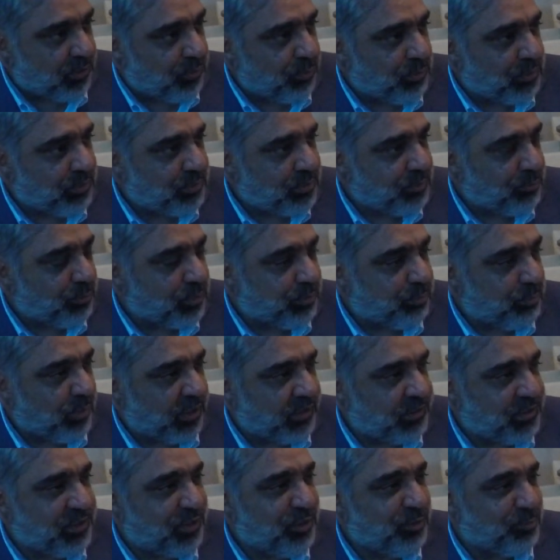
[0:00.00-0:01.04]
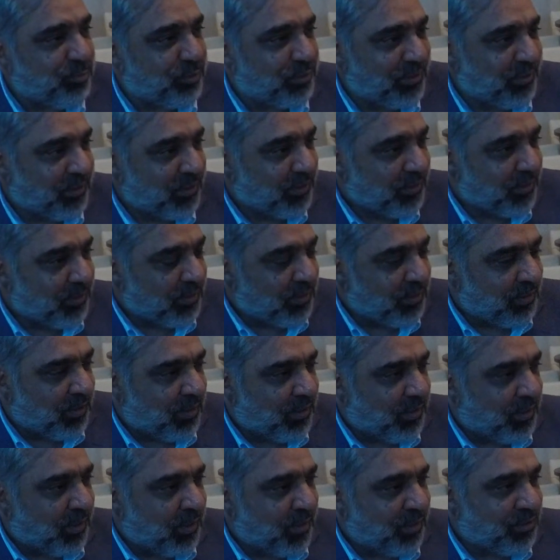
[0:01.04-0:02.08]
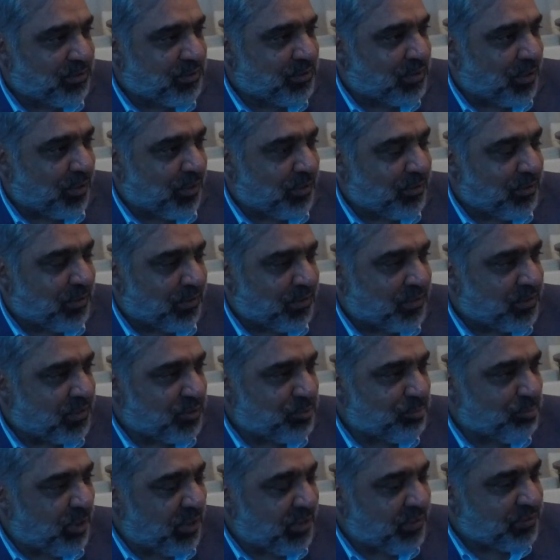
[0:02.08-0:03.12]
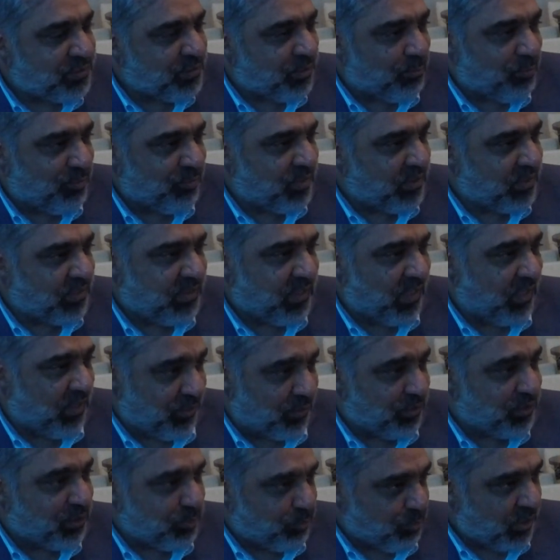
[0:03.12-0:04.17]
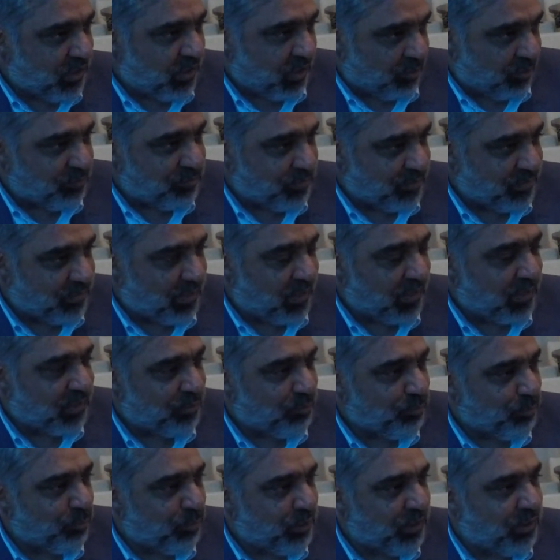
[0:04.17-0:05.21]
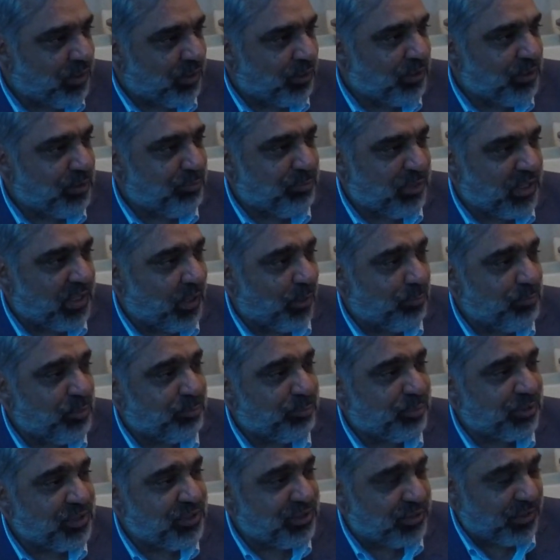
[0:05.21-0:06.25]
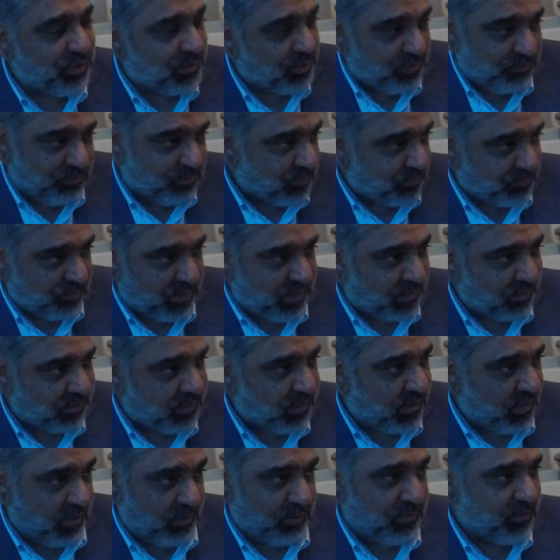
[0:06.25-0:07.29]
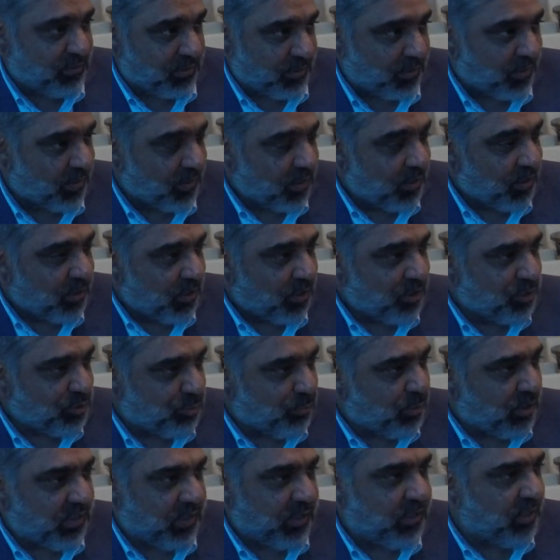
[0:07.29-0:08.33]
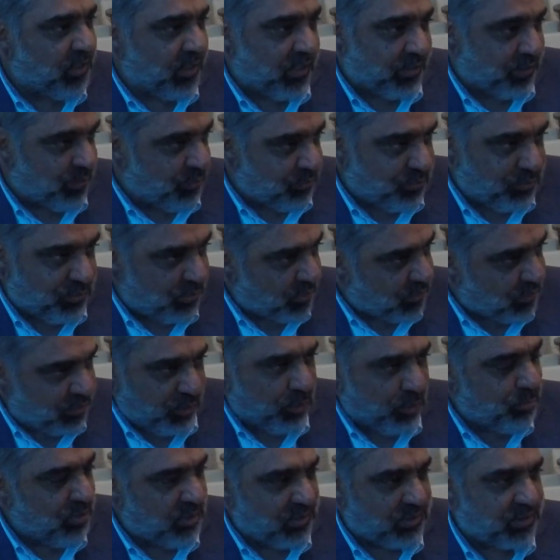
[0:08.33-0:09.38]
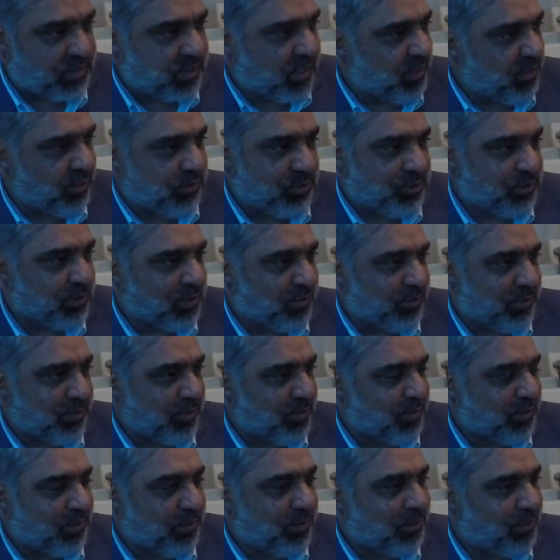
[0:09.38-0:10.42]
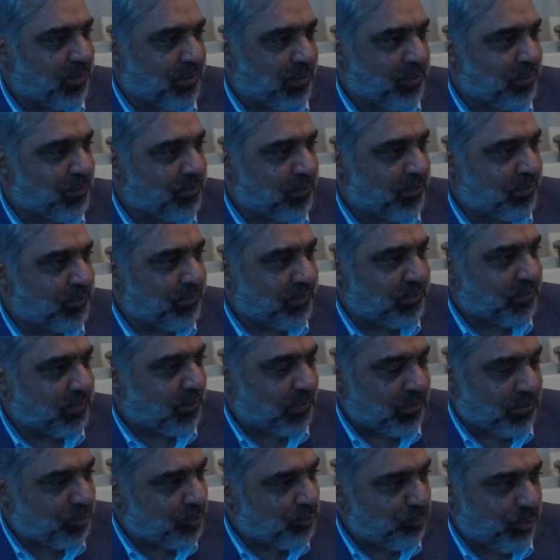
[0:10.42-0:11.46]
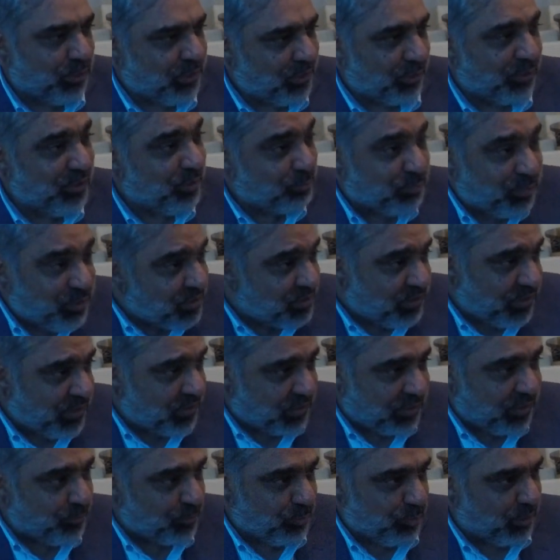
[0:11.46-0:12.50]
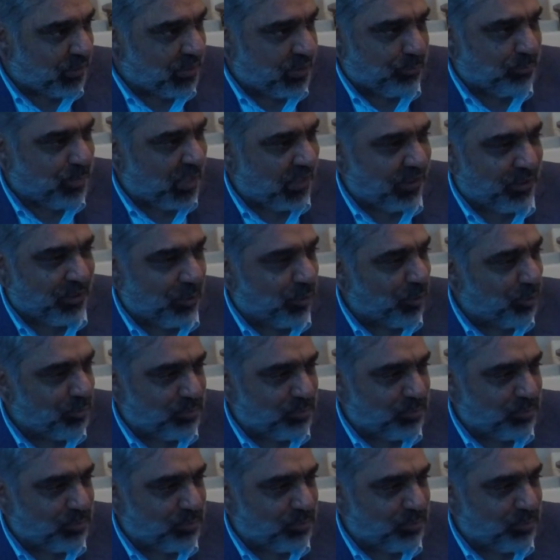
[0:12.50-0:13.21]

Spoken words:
with my team, and I displayed some of the talent that we have. And we only become appreciative of that talent is when they get into a global stage. And we don't appreciate them when they're back home.